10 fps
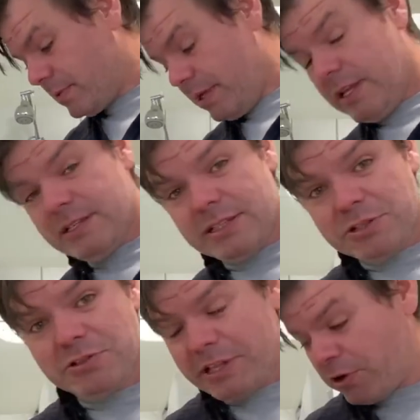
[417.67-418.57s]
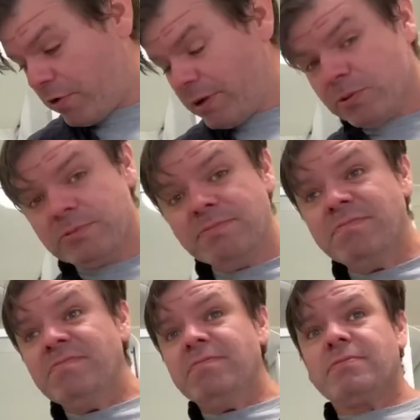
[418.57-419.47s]
It is literally incredible.
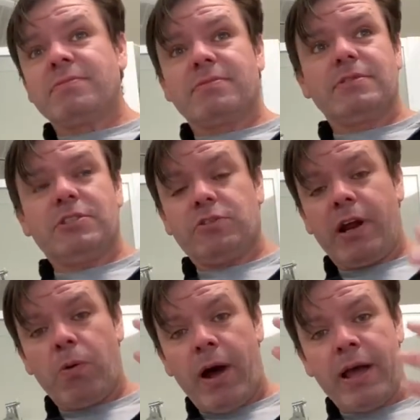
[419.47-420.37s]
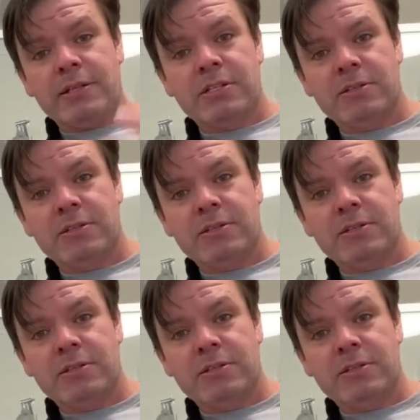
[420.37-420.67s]
Straight away, it's